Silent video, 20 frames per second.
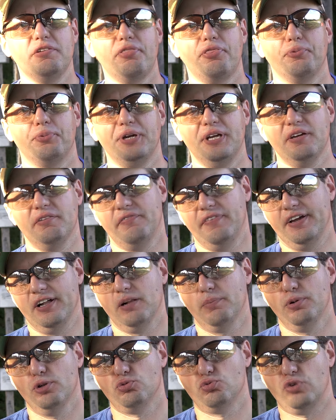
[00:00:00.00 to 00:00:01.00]
the three
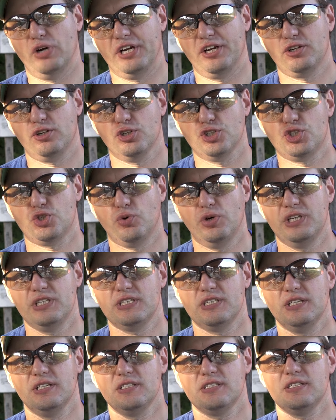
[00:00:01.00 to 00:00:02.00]
available reticle
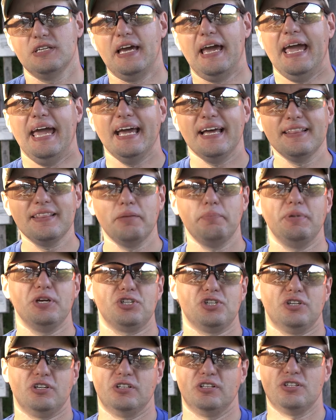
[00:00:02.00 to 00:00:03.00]
choices and the
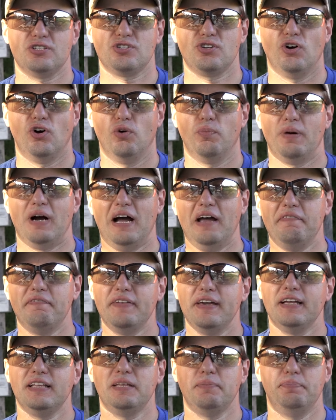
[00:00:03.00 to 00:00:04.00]
mission of the scope, I
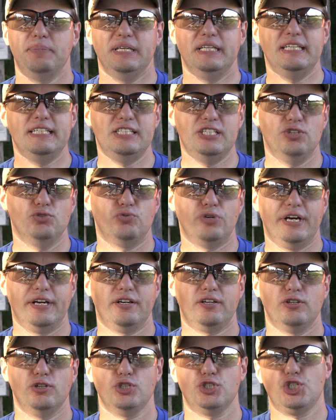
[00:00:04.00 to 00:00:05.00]
think the BDC
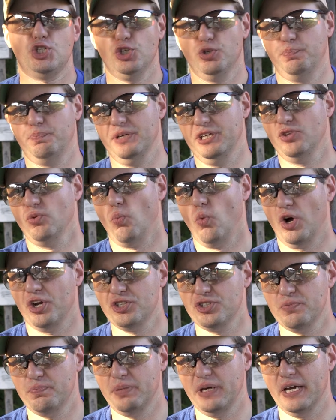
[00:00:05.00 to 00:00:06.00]
reticle should be the
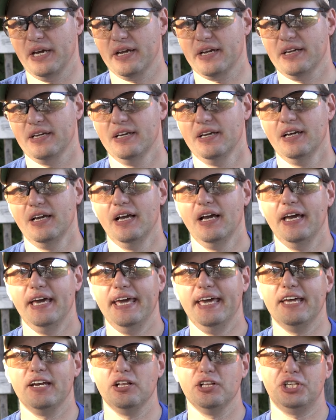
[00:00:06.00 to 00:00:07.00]
one to pick.
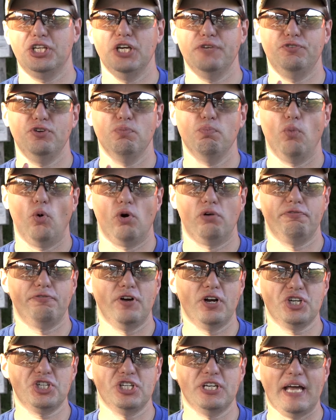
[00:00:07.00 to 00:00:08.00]
It'll give you more
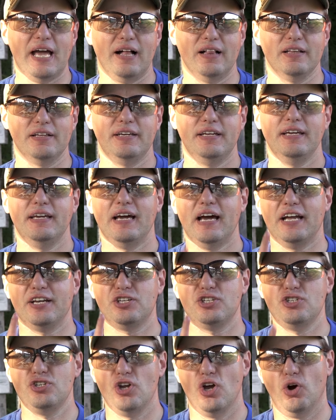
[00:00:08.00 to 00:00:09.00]
functionality at
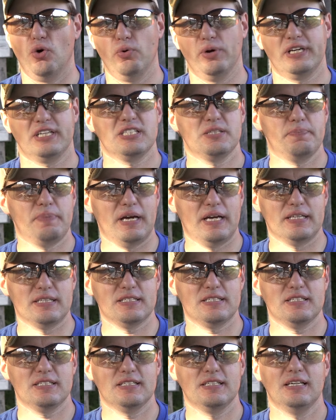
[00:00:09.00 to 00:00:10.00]
no
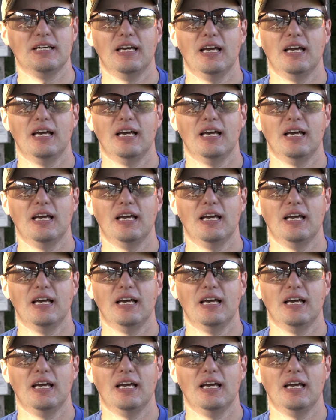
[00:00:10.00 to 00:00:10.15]
expense.